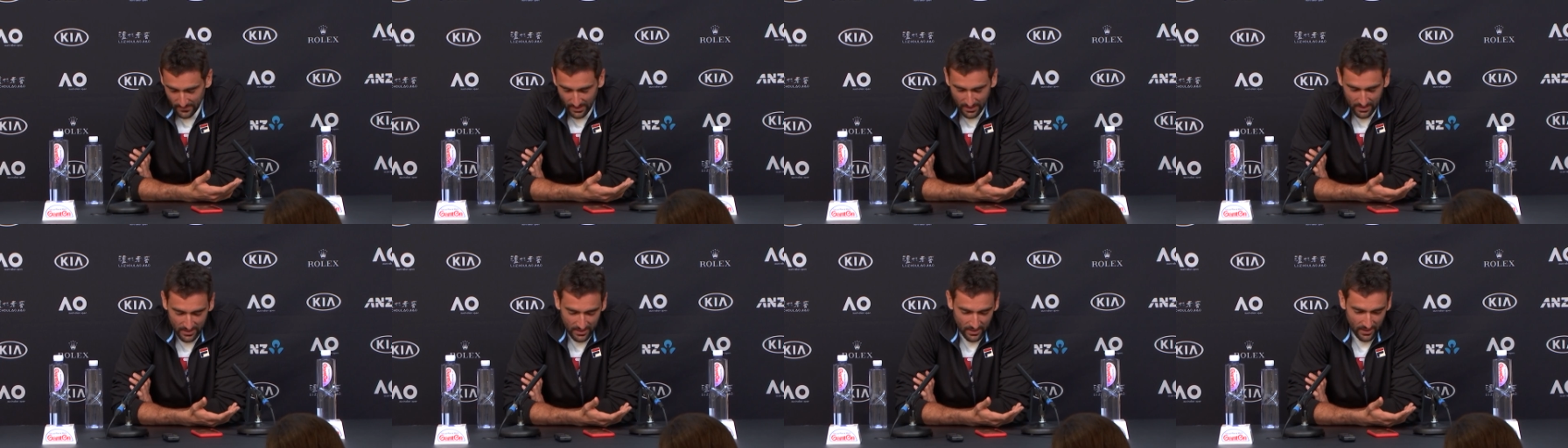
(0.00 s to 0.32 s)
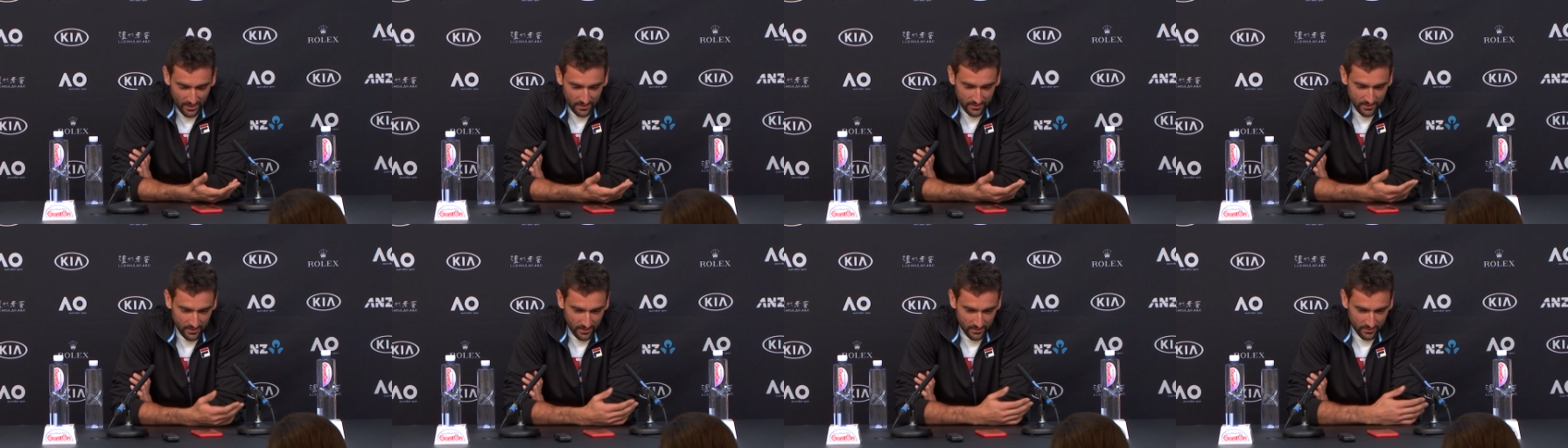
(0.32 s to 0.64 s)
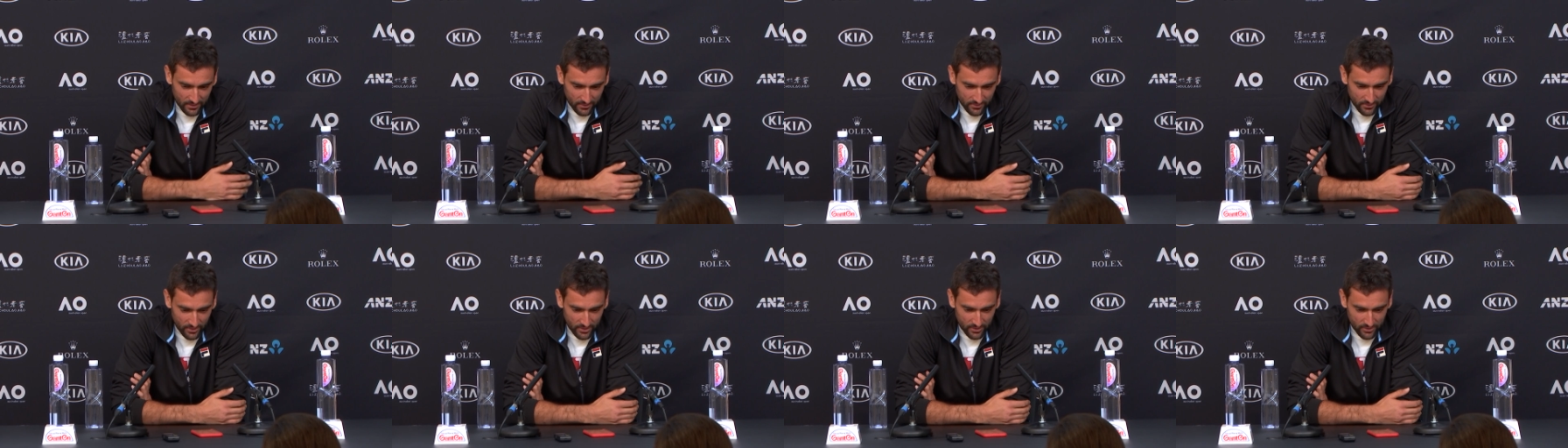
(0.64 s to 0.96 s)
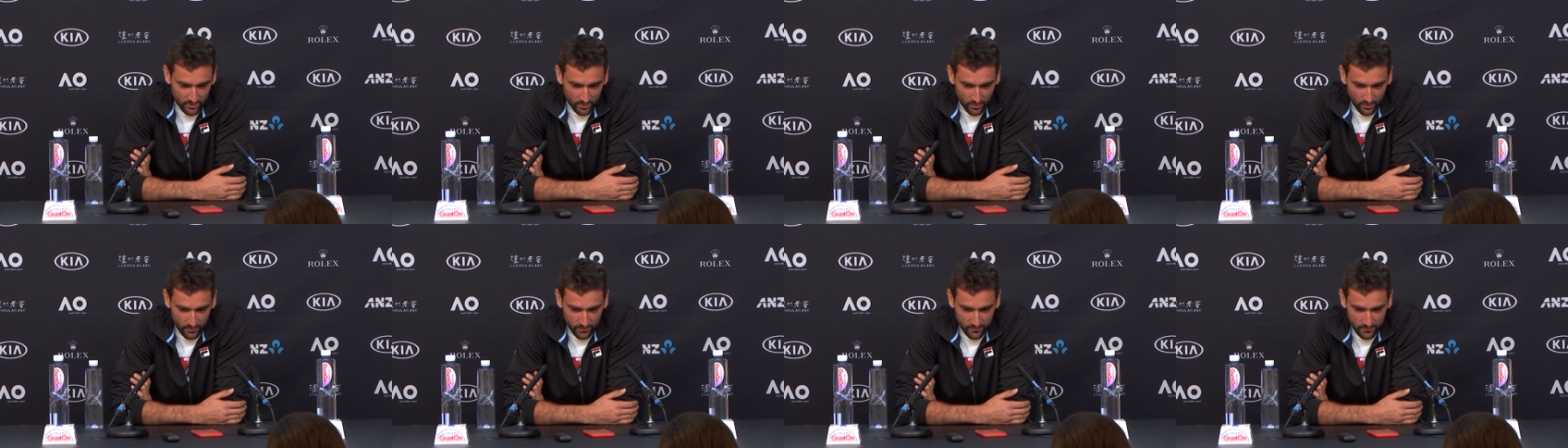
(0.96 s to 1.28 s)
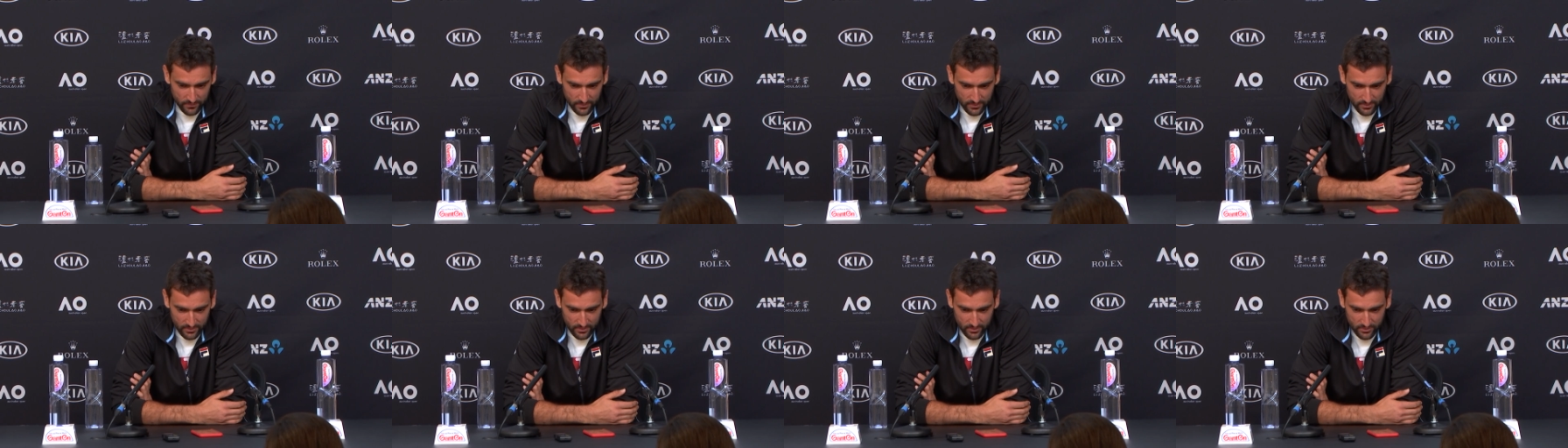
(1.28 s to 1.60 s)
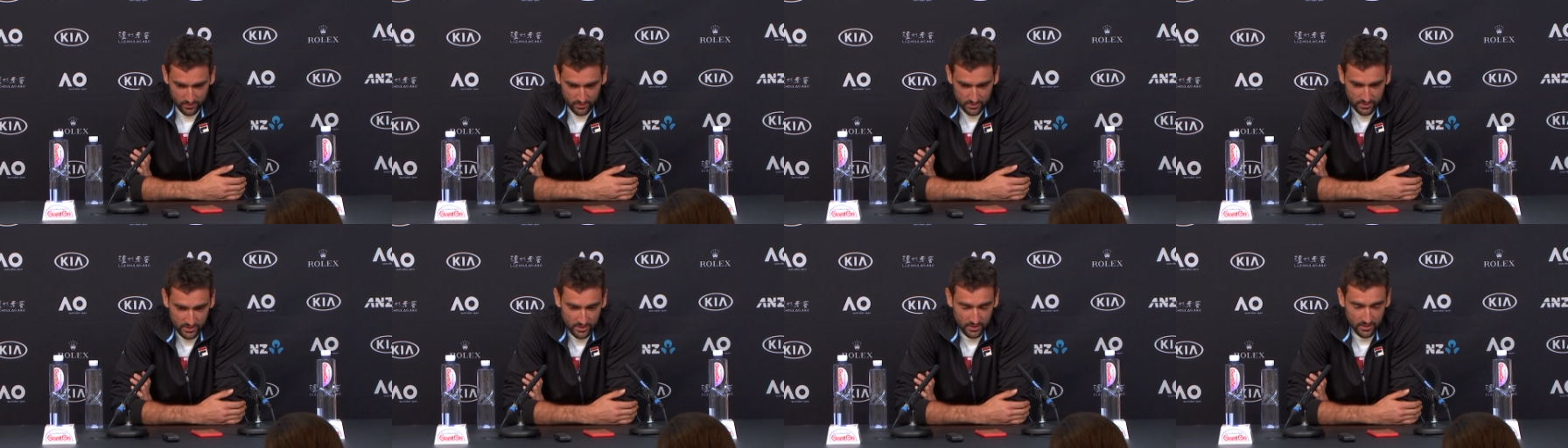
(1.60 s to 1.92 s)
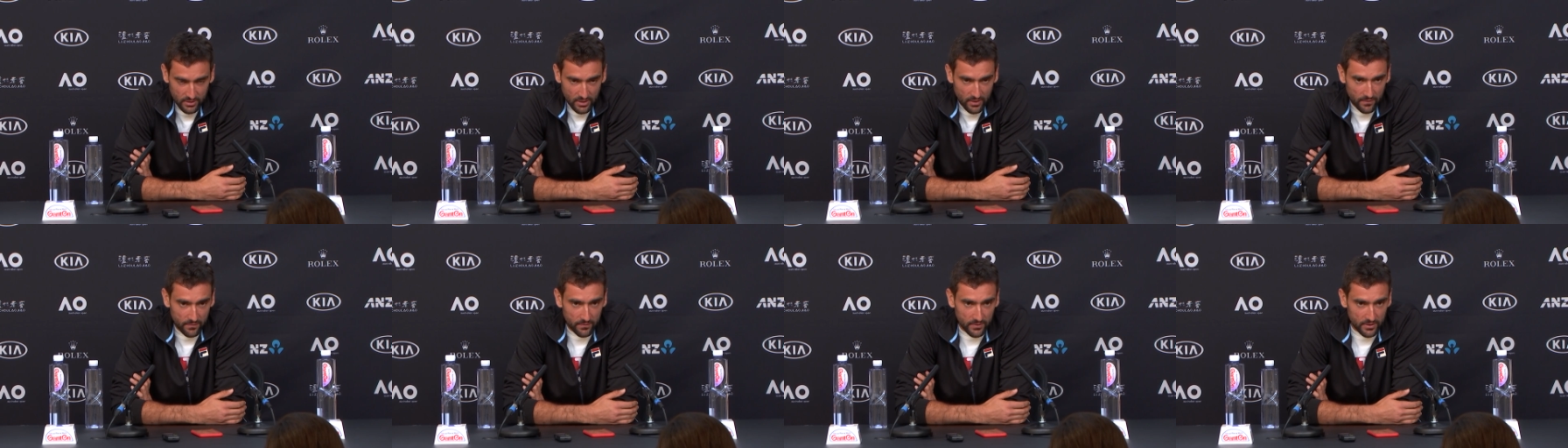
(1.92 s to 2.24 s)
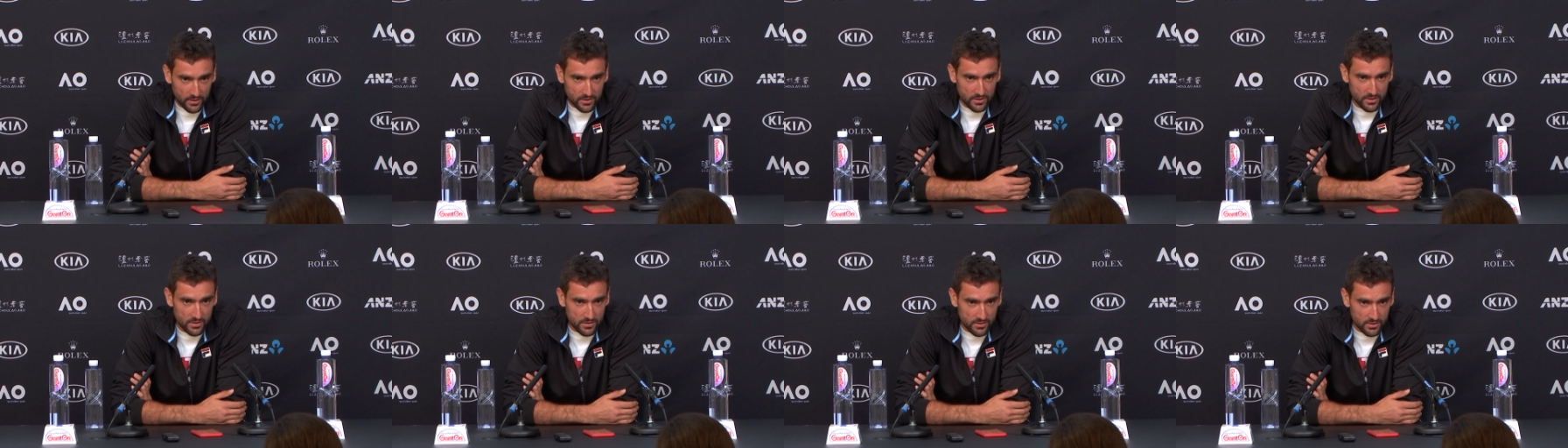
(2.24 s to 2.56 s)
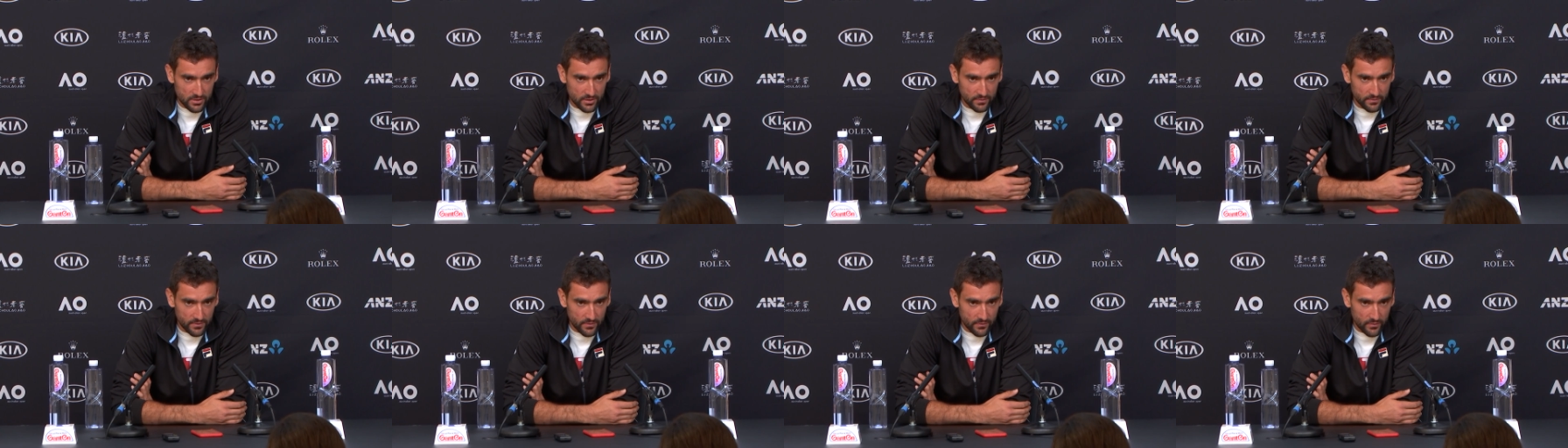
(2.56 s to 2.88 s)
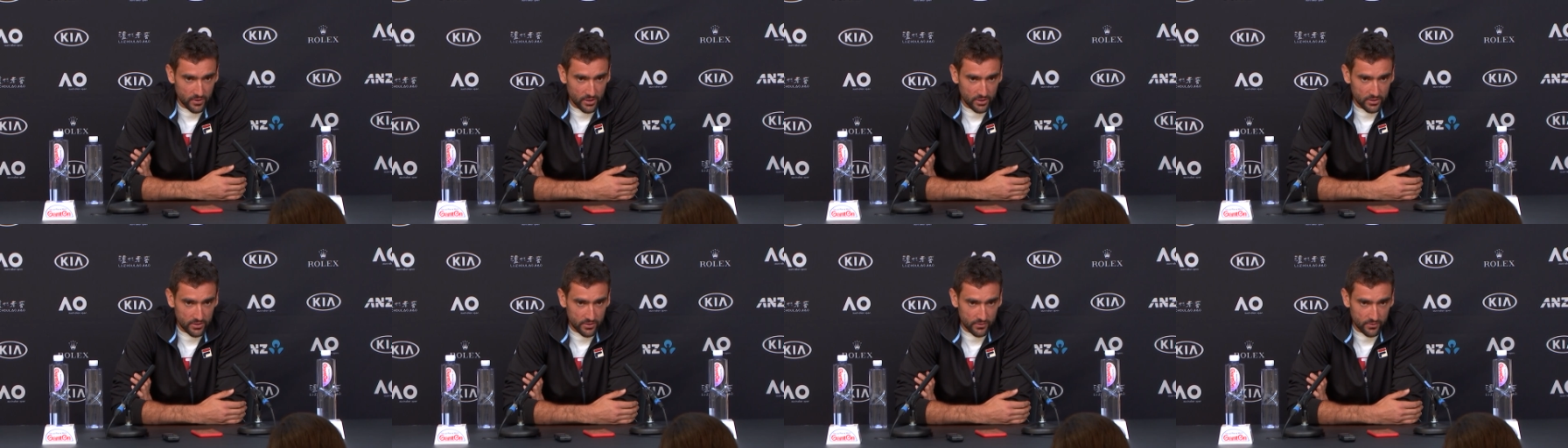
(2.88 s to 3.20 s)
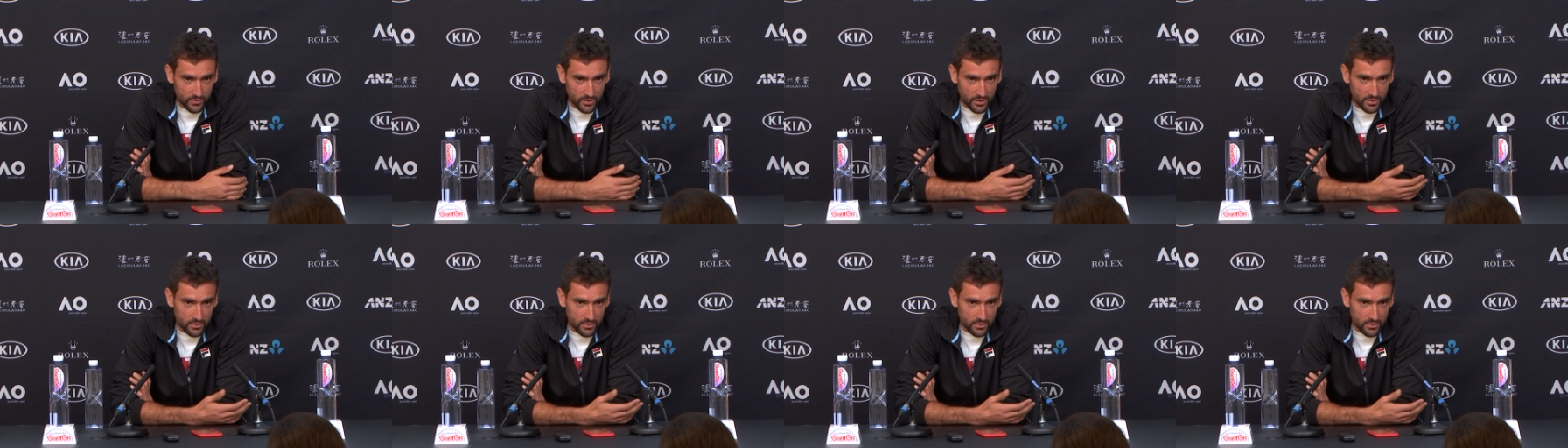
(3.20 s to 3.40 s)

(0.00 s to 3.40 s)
Yeah, take the credit off, because he definitely deserved the victory,